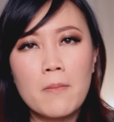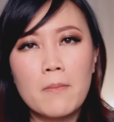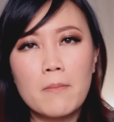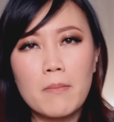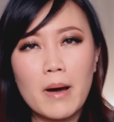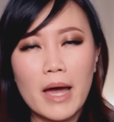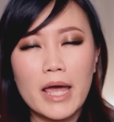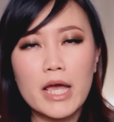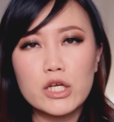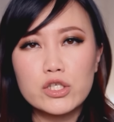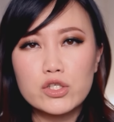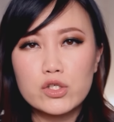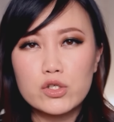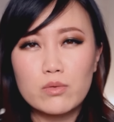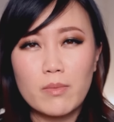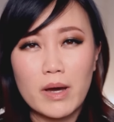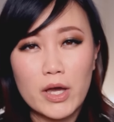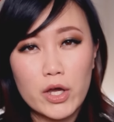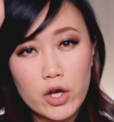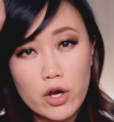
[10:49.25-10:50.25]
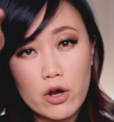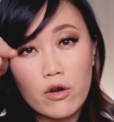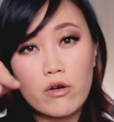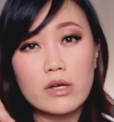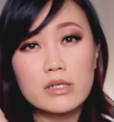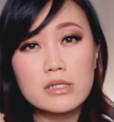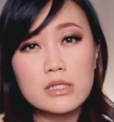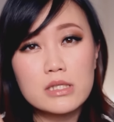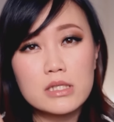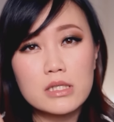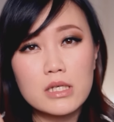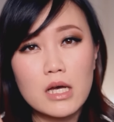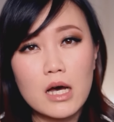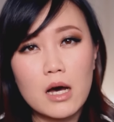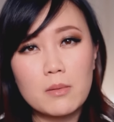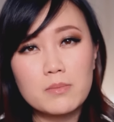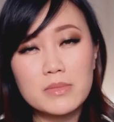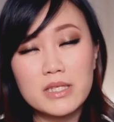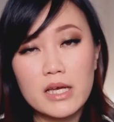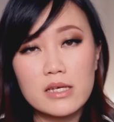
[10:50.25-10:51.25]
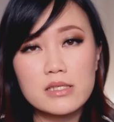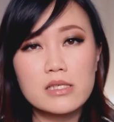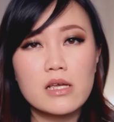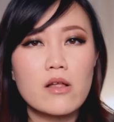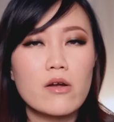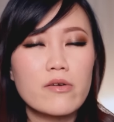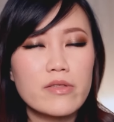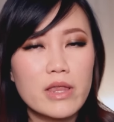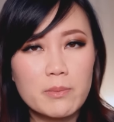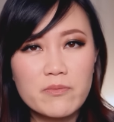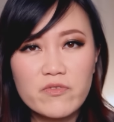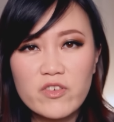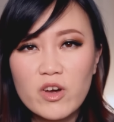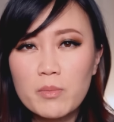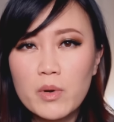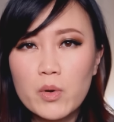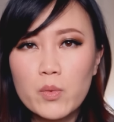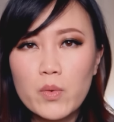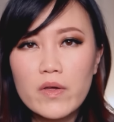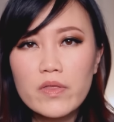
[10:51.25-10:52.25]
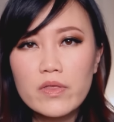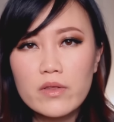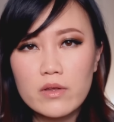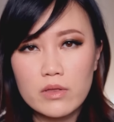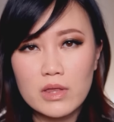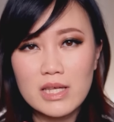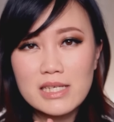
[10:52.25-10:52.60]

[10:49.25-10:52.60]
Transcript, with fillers: mic to my current um, DSLR that I'm filming with.